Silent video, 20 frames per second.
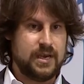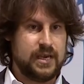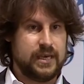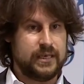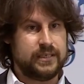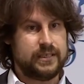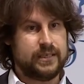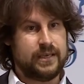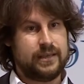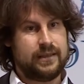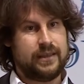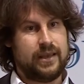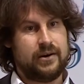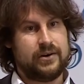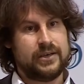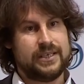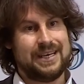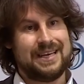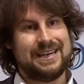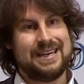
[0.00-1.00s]
It's that
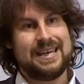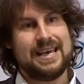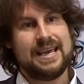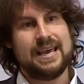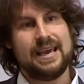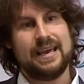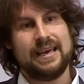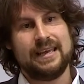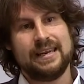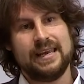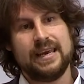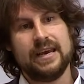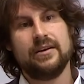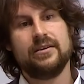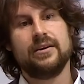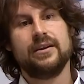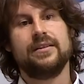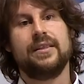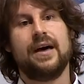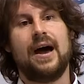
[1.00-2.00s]
there is an
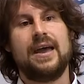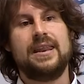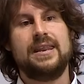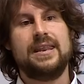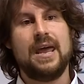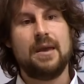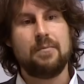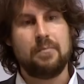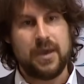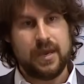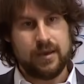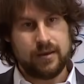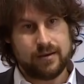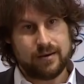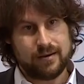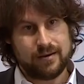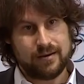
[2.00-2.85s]
inherent dynamic